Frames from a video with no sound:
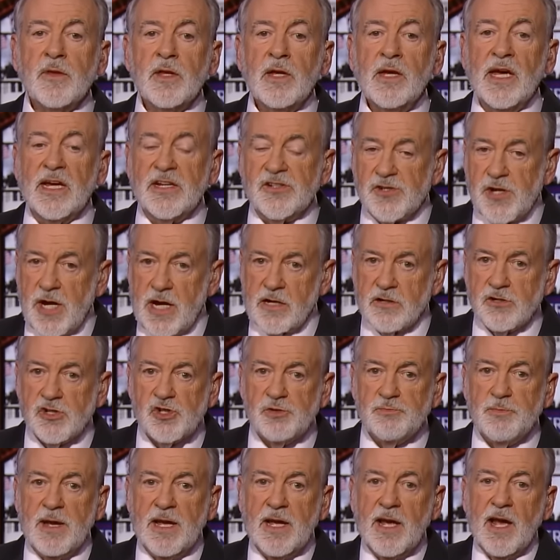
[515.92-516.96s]
He's here
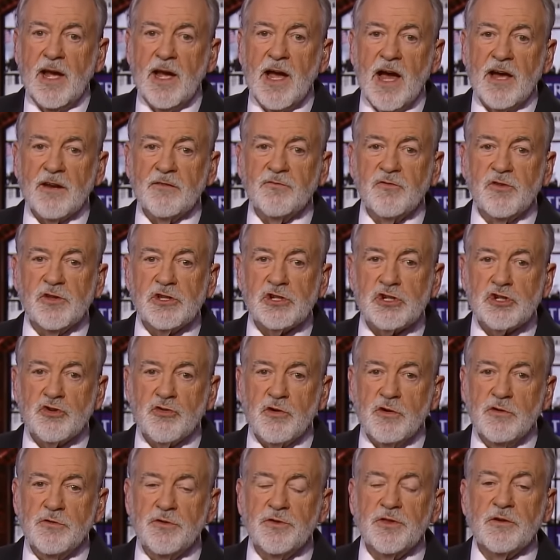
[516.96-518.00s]
speaking out for the
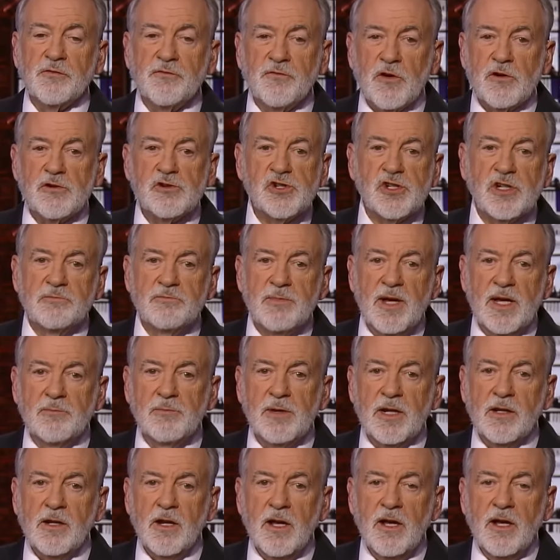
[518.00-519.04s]
truth, the First
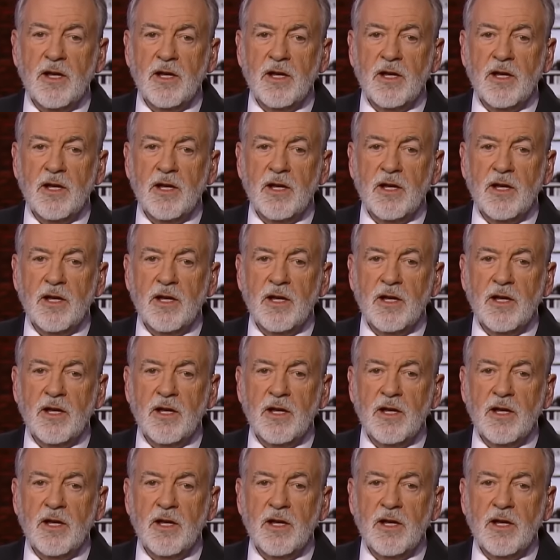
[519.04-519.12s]
Amendment,